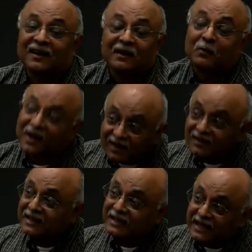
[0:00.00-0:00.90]
Well,
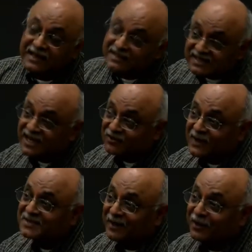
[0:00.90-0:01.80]
in the state of
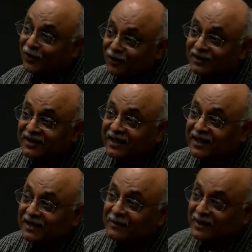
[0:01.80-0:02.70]
West Bengal,
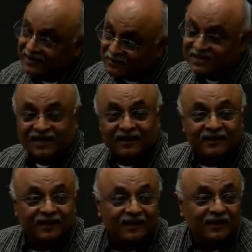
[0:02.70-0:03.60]
when we started the
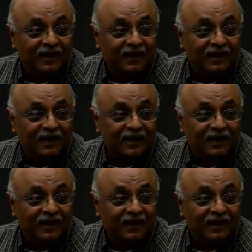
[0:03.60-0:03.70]
thing,